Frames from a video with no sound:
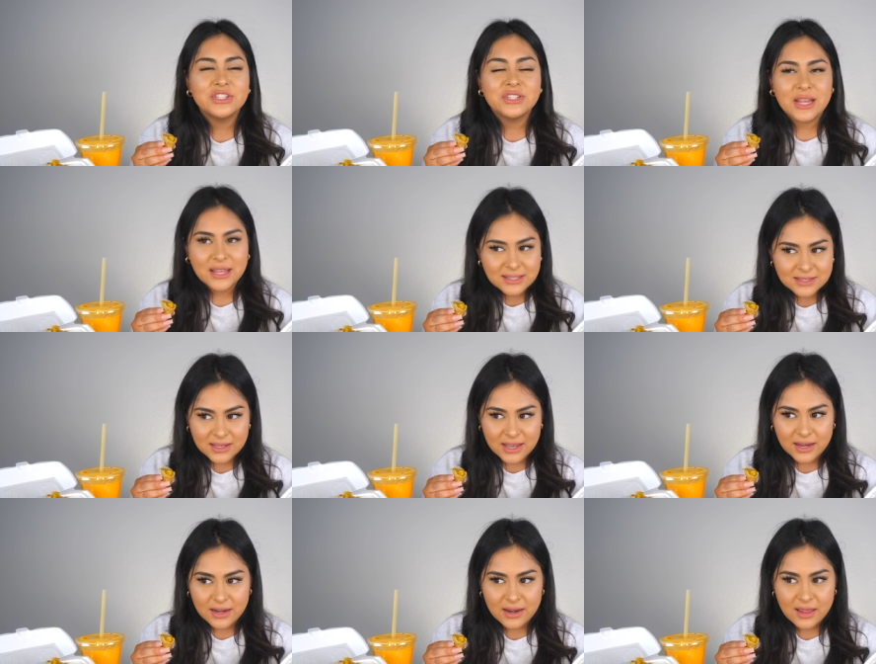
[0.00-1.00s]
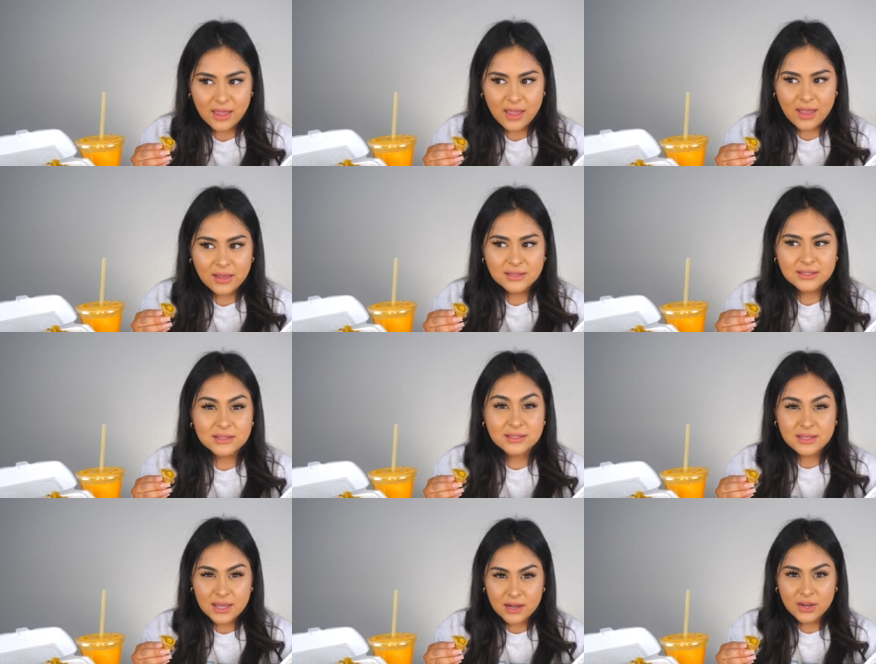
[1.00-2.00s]
Jason
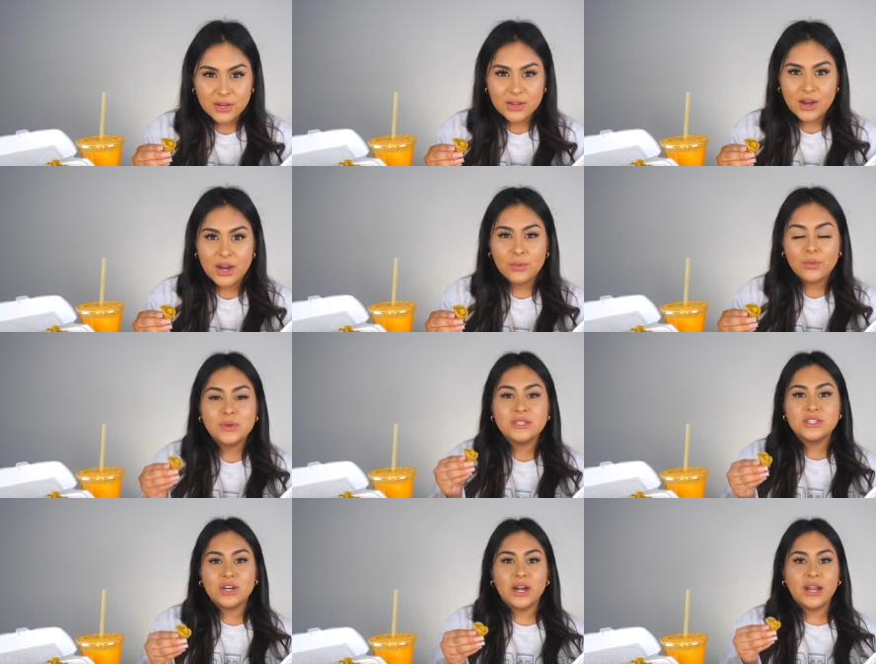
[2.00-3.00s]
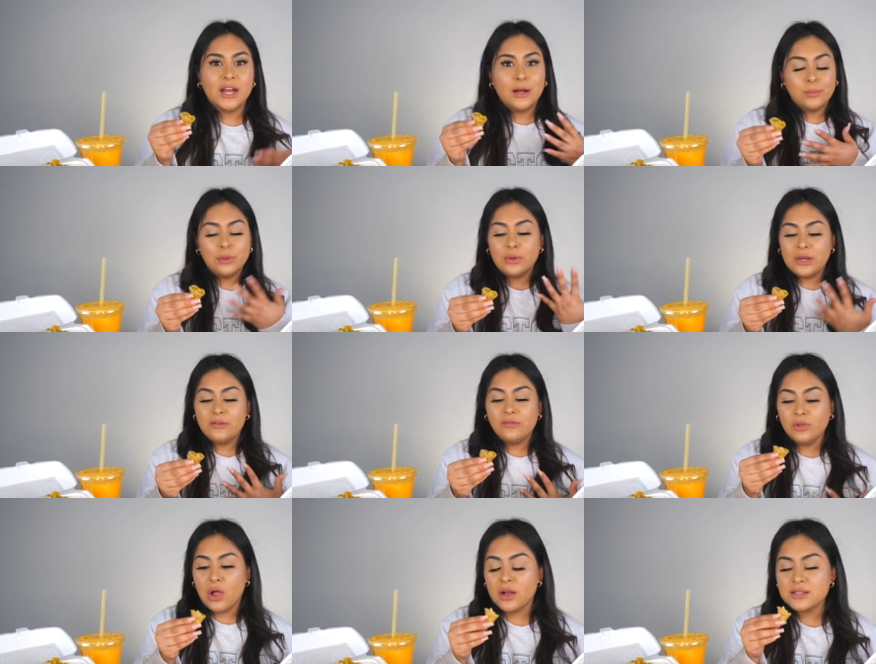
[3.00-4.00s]
senior year when we started uploading
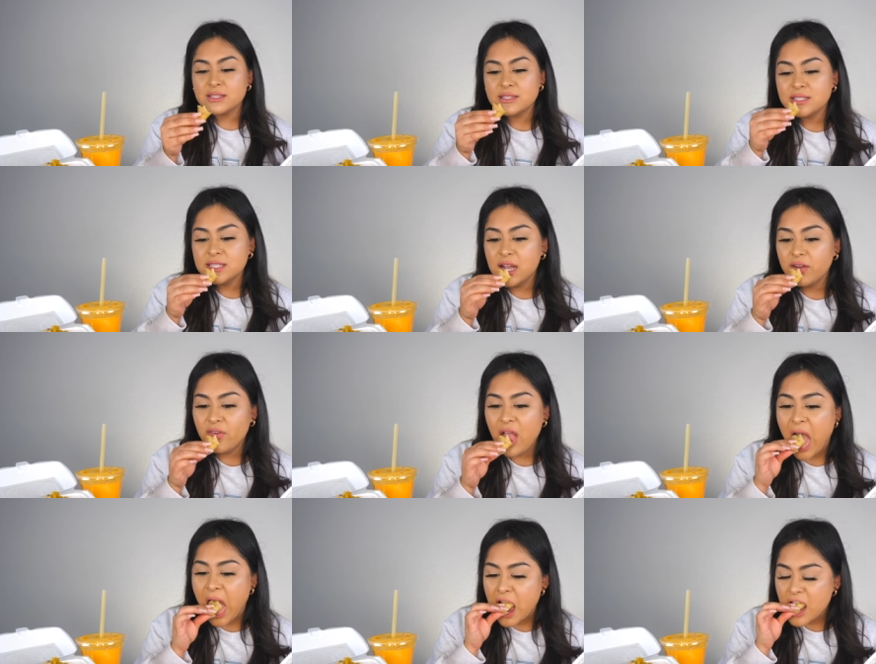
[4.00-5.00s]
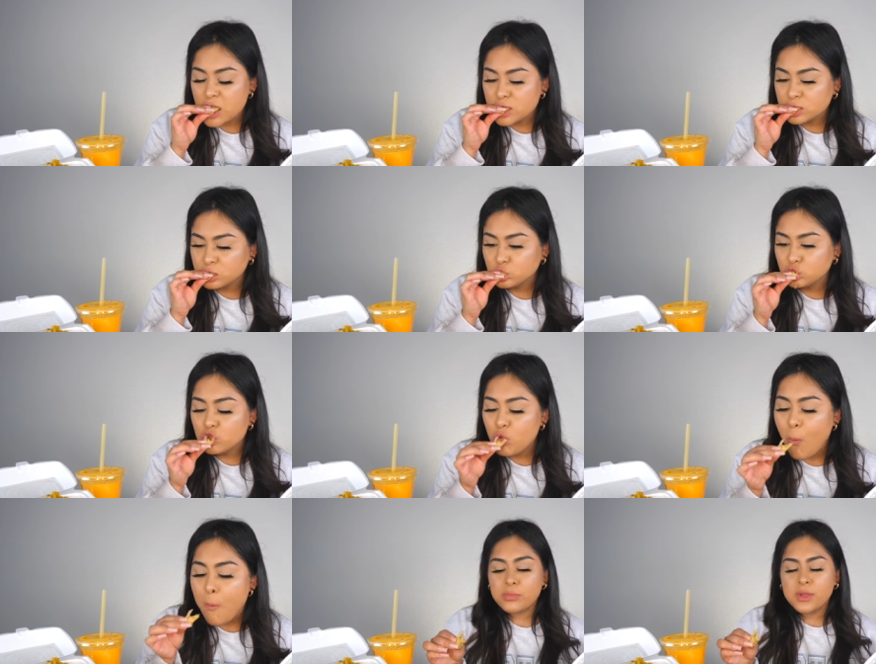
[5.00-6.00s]
vlogs and stuff.
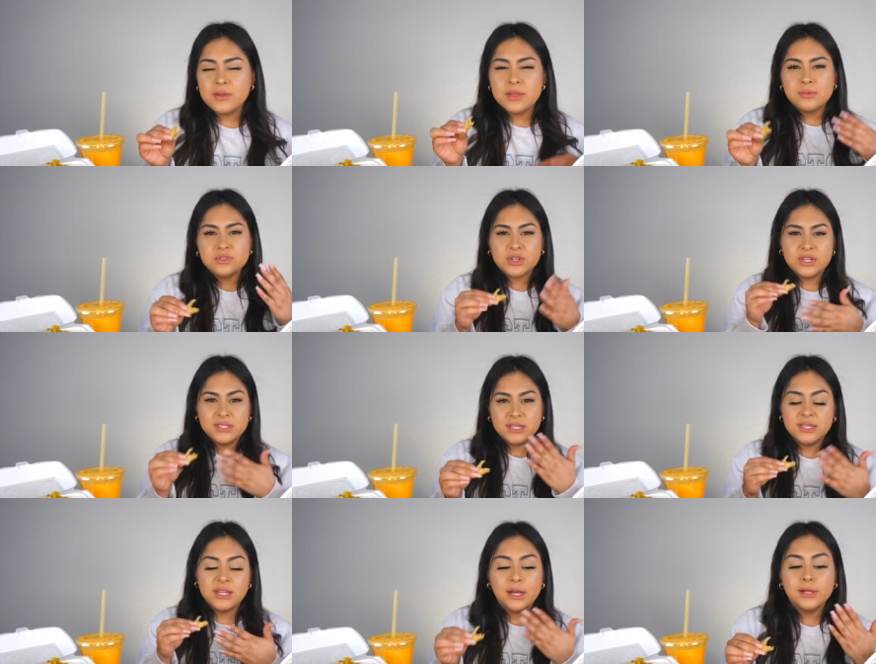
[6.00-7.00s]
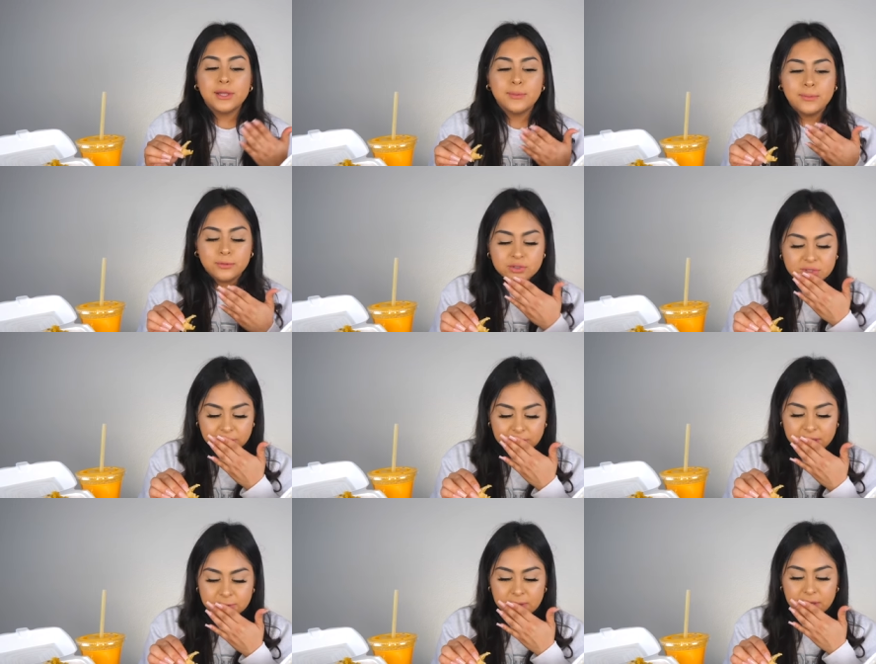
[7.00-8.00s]
And then we started taking it a little bit more
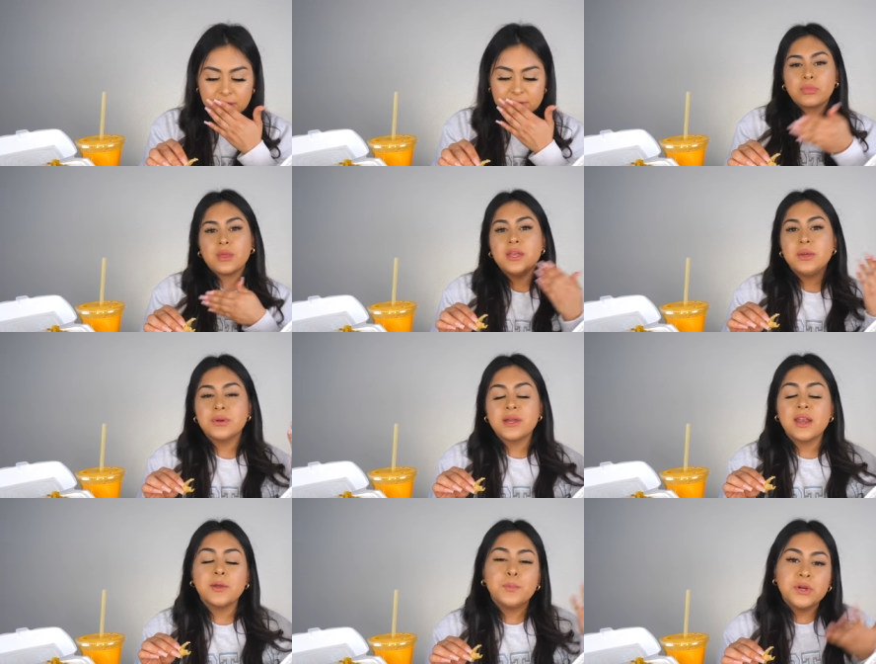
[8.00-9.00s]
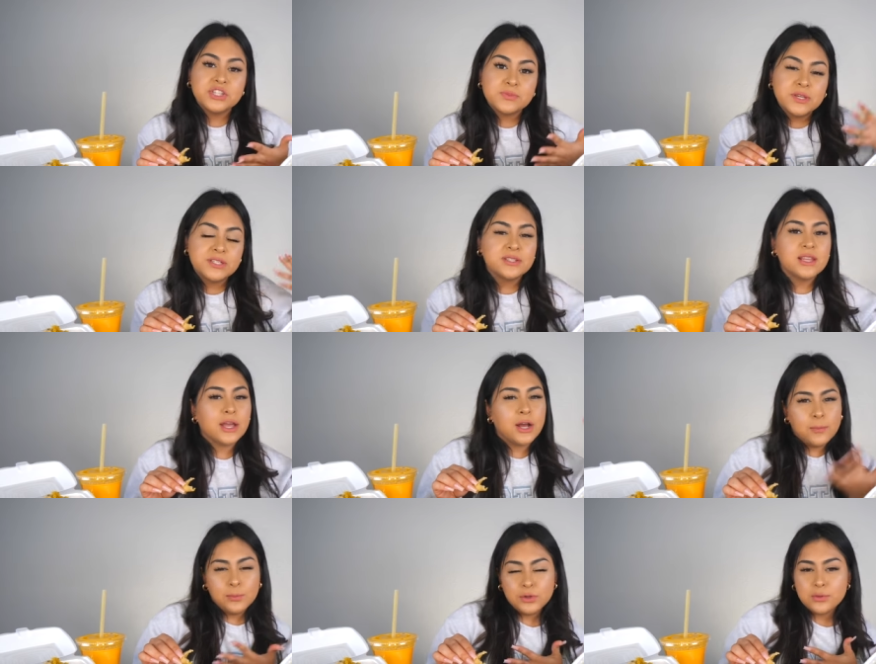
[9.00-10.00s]
serious because he would kind of push me to like
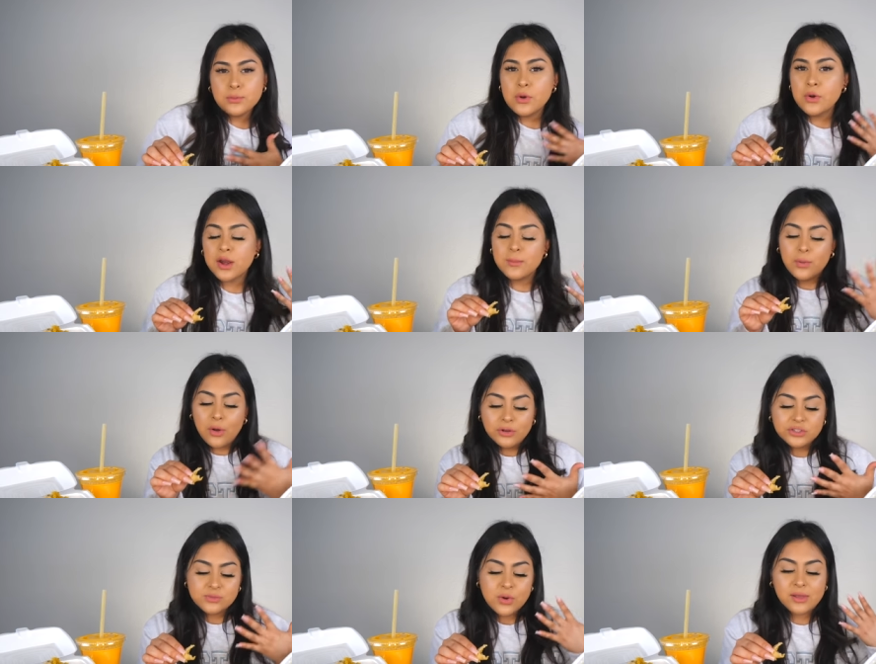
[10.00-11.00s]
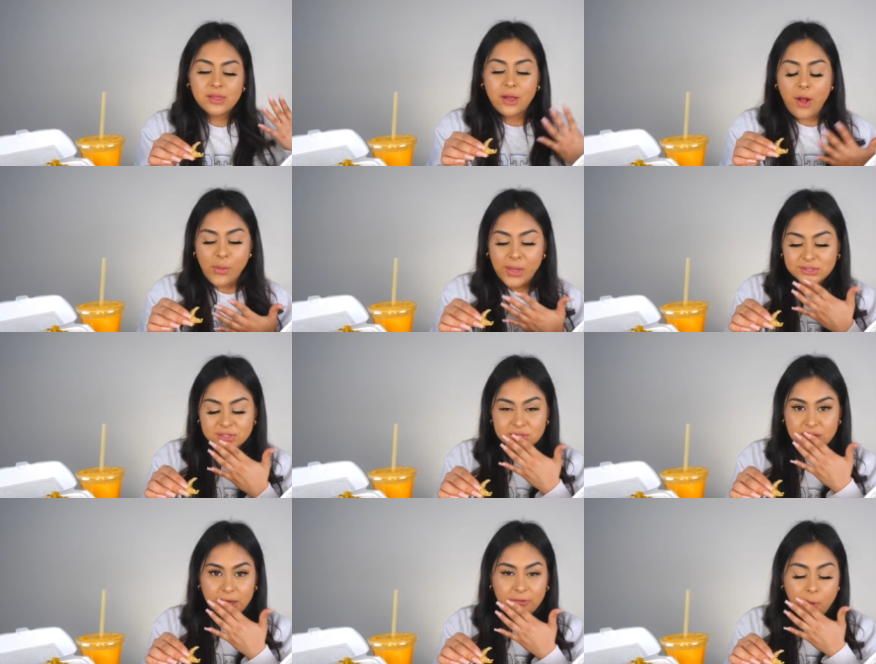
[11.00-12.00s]
upload more and post more and like all that
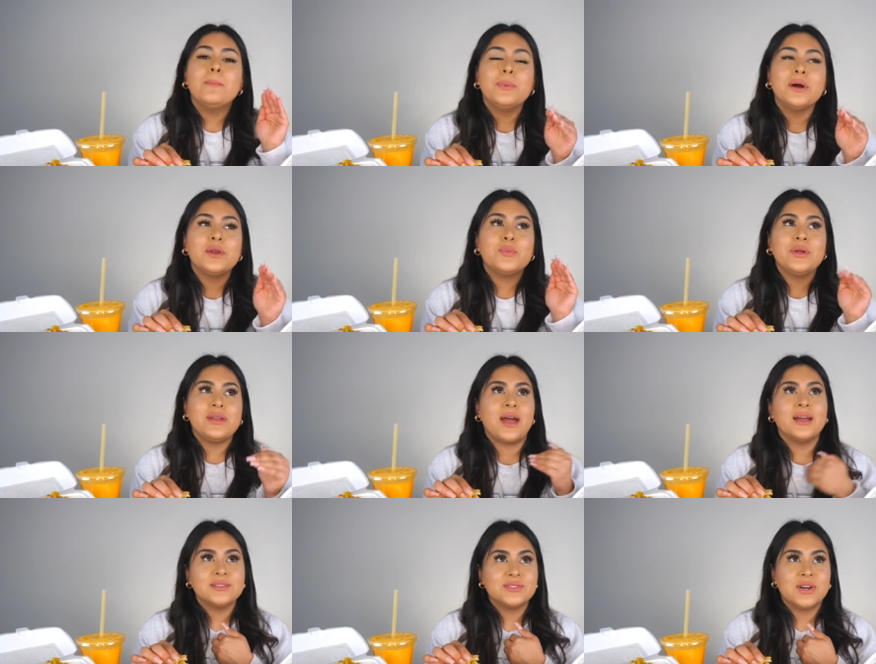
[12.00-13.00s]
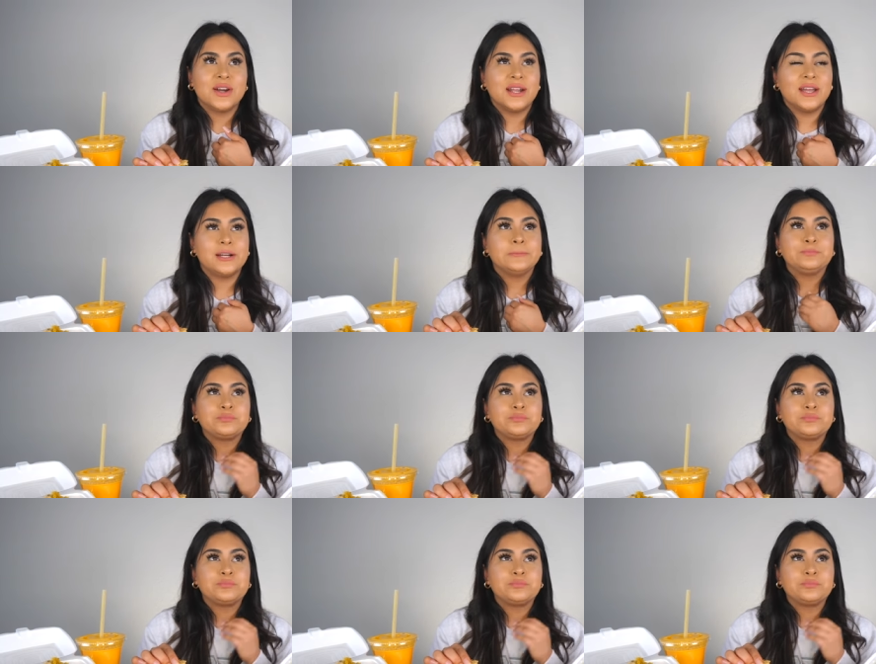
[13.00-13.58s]
stuff. But when I started,